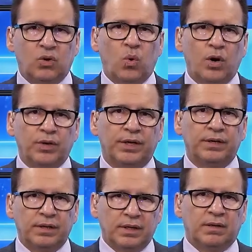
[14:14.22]

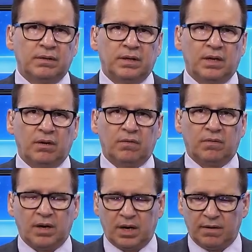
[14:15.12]
quoted, you
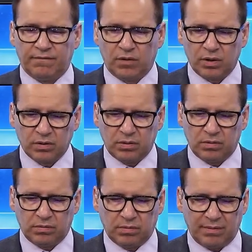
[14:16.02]
know,
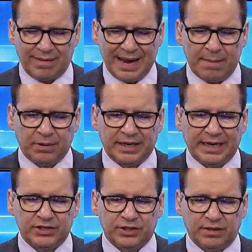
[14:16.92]
vertical
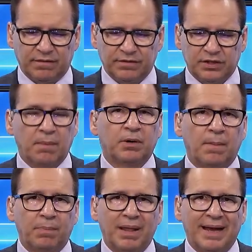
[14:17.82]
application of some
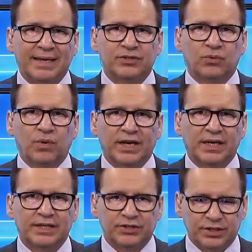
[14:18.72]
compliance or
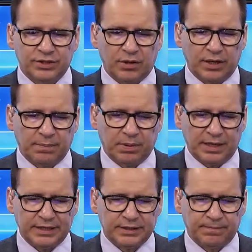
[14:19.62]
regulation that's already in
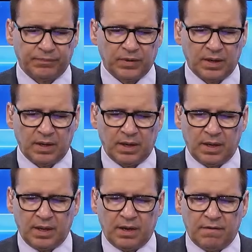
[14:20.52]
place.
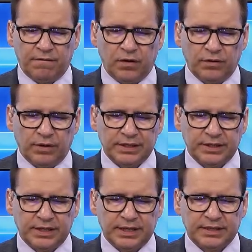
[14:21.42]
Further
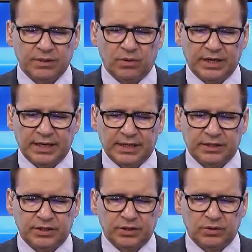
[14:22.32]
into this, I want to get
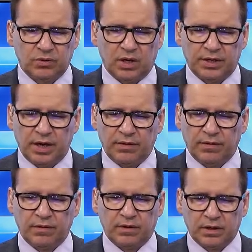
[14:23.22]
into
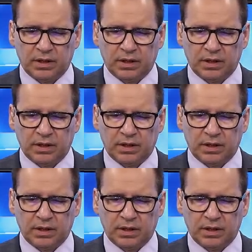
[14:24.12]
another